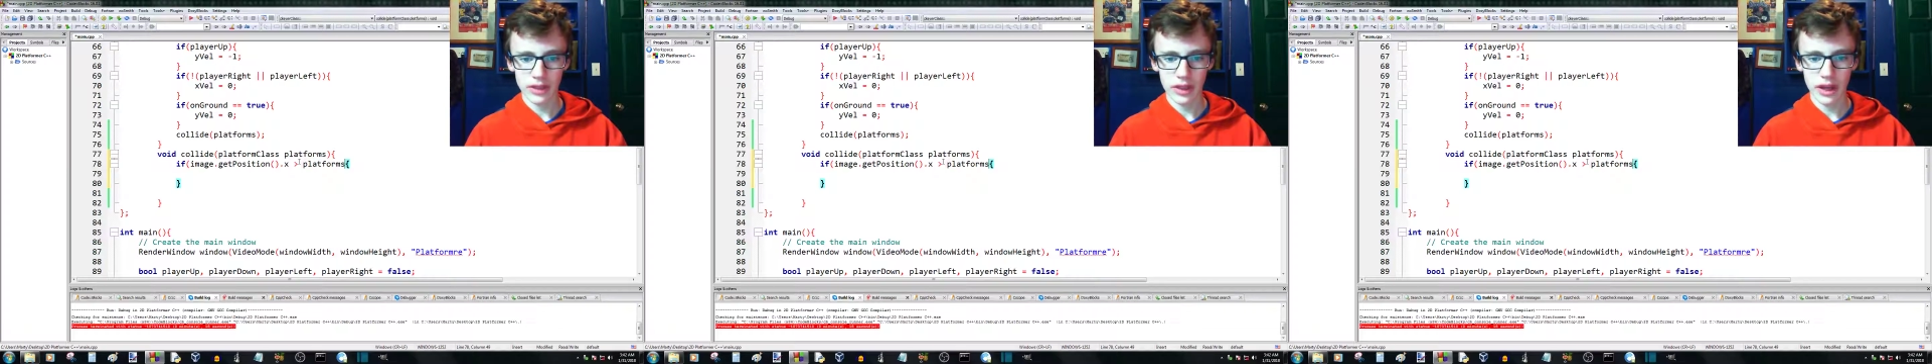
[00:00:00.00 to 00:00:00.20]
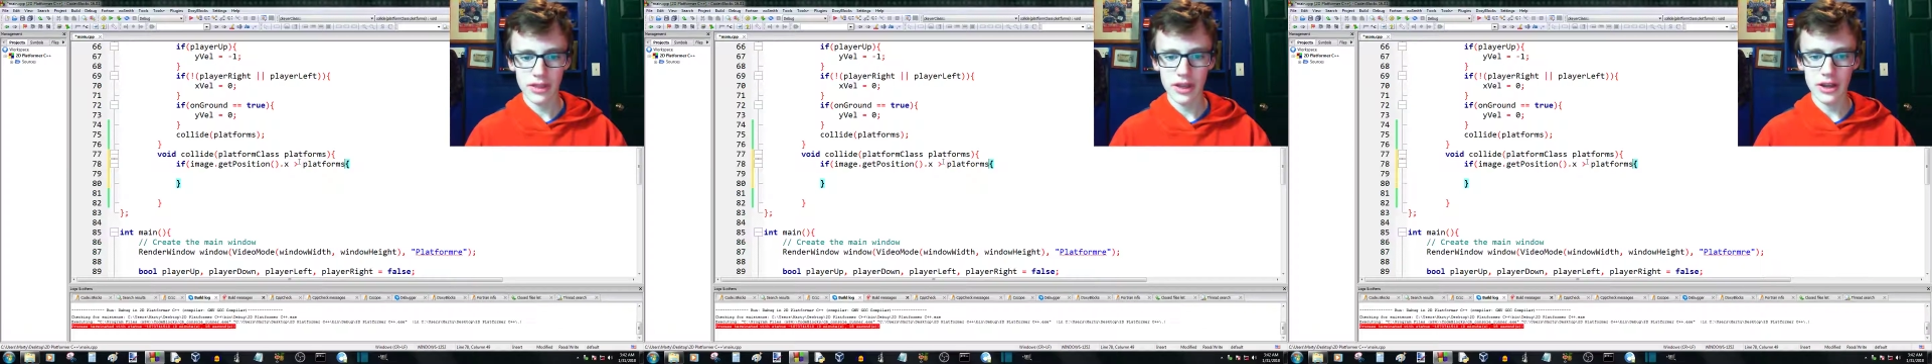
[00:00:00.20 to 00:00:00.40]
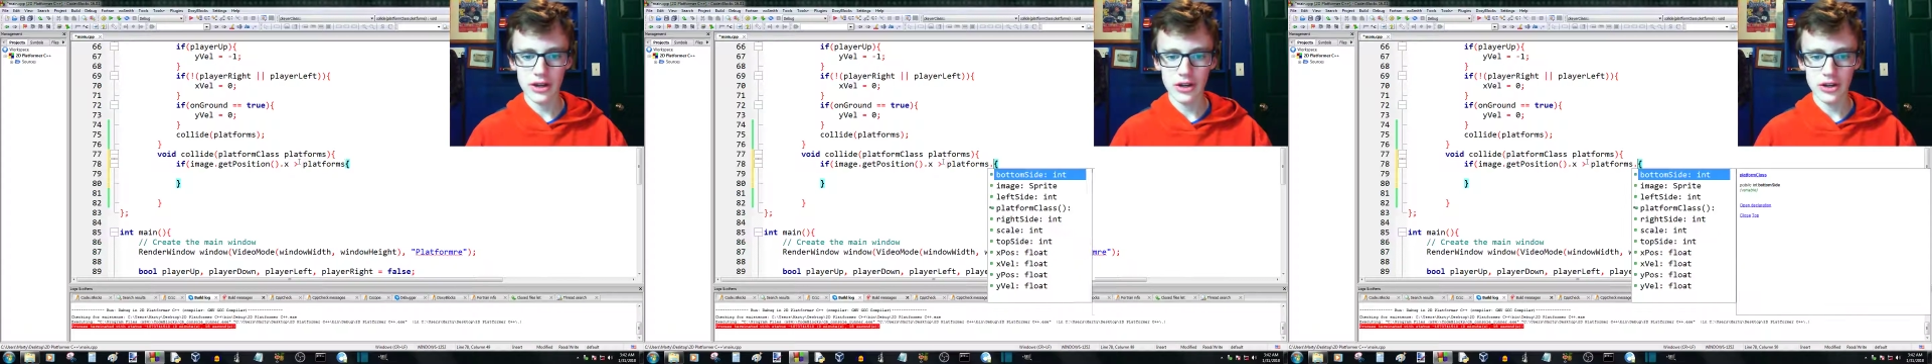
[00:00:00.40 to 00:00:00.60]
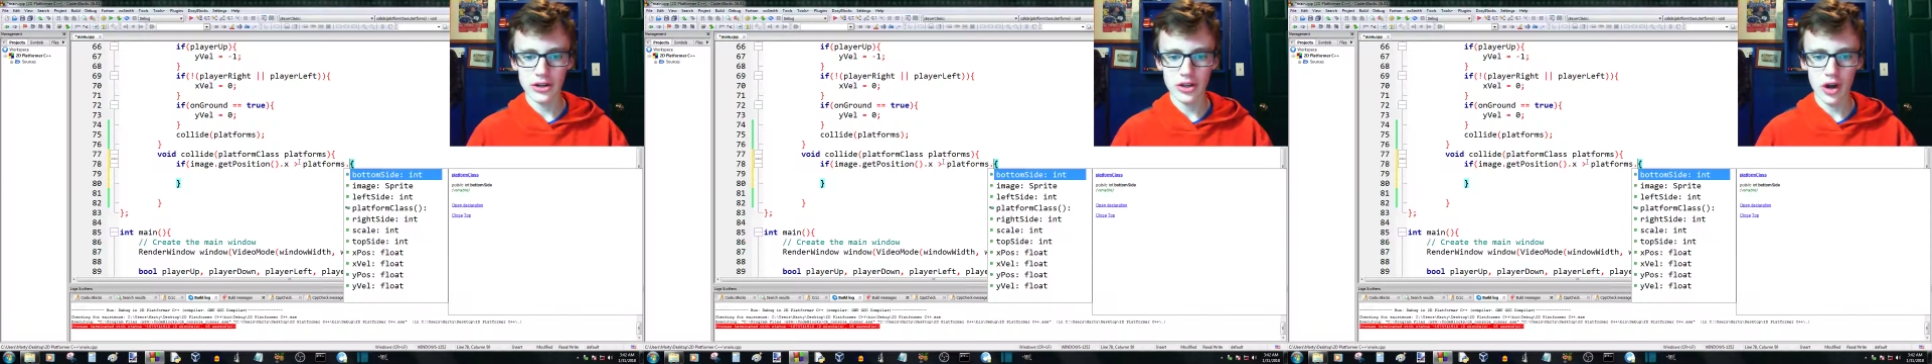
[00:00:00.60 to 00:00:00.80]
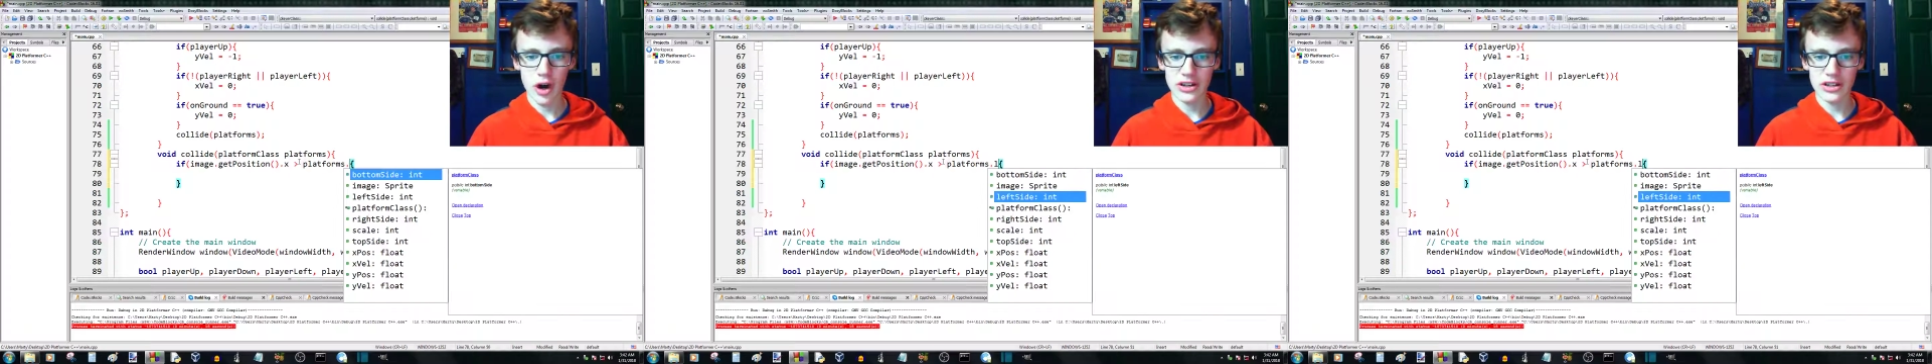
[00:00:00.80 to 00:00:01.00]
and then
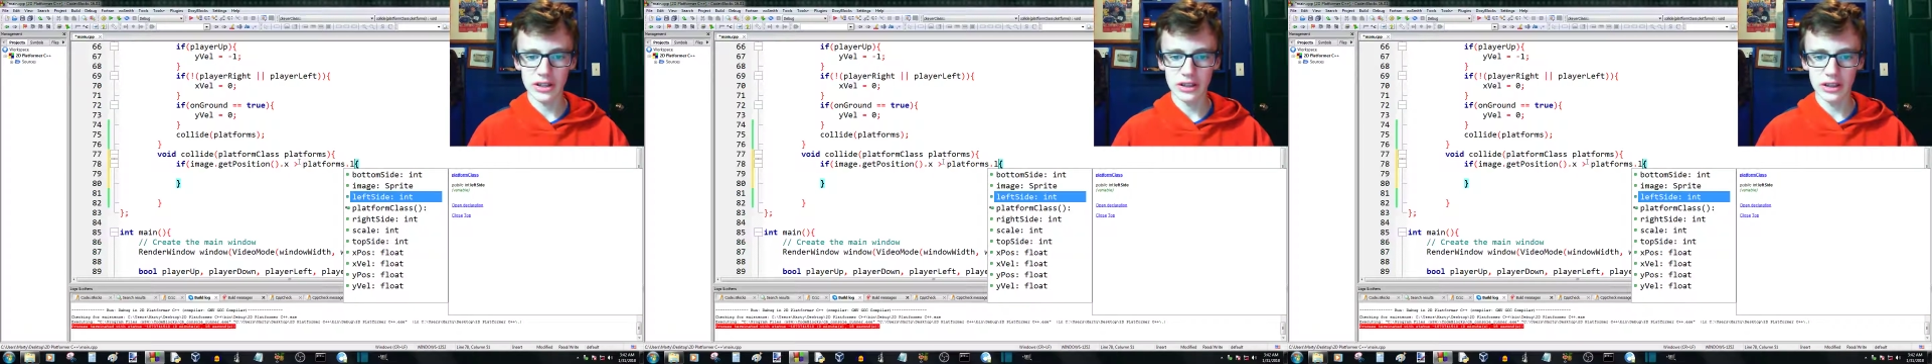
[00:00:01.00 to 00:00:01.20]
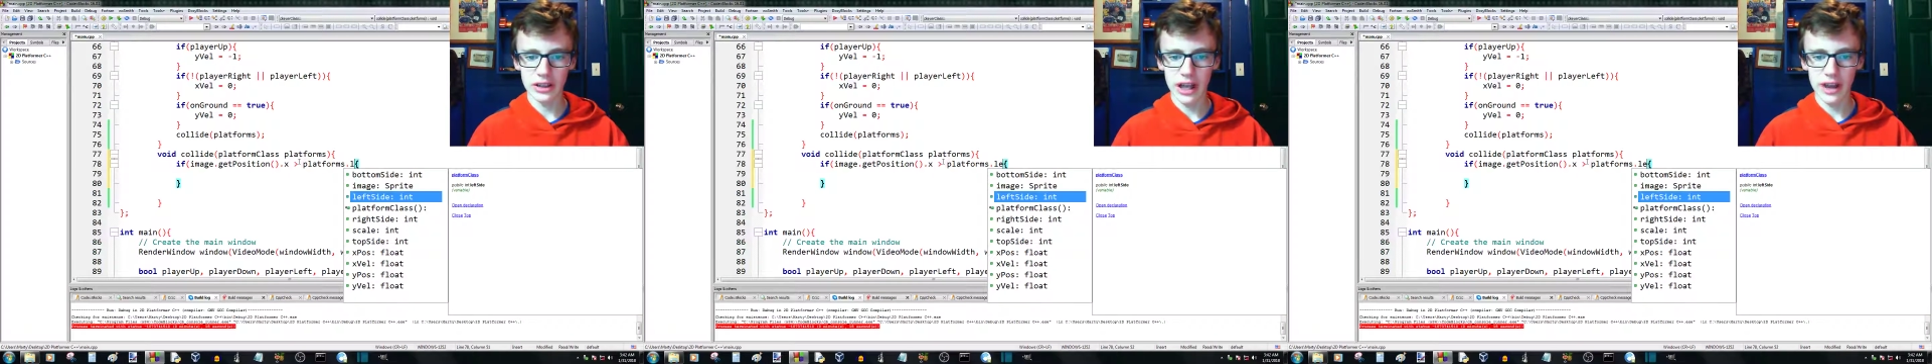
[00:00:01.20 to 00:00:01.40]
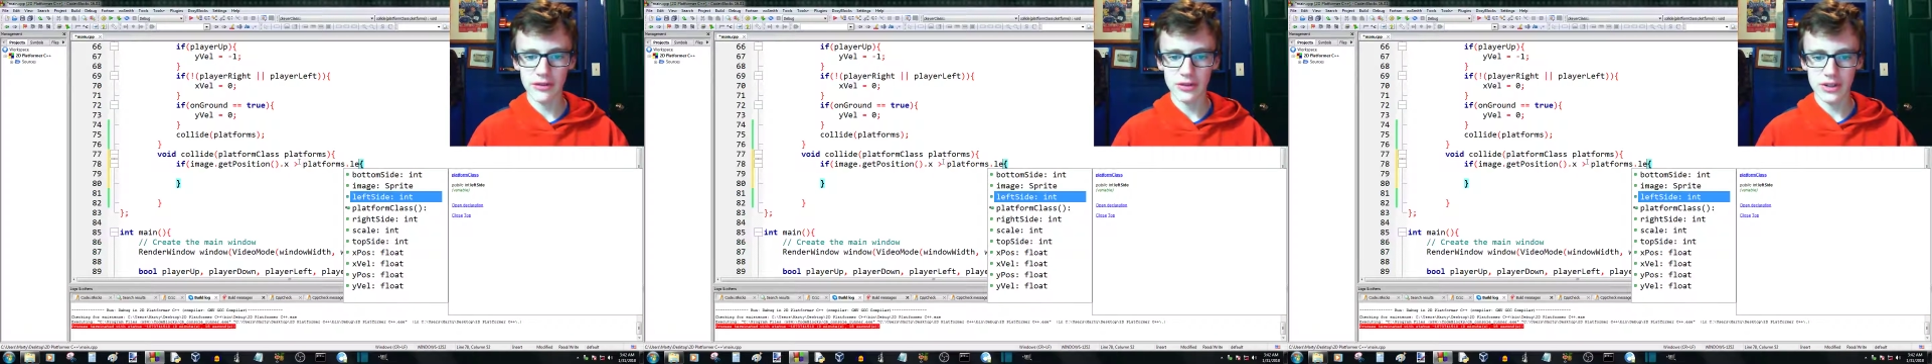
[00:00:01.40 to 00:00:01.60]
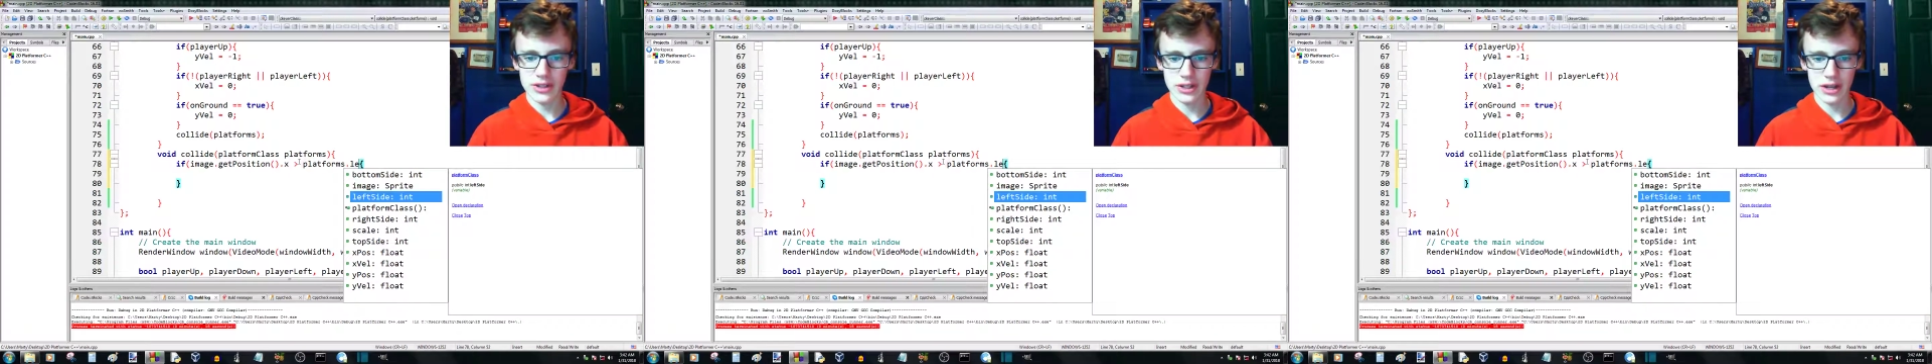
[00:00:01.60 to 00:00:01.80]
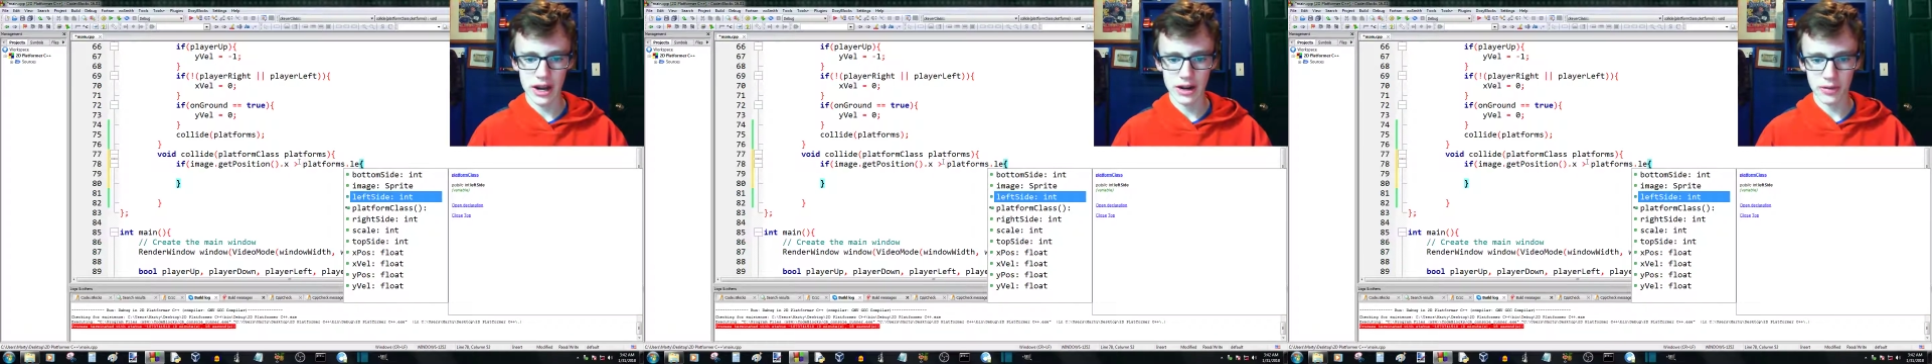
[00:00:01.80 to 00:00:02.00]
dot left side,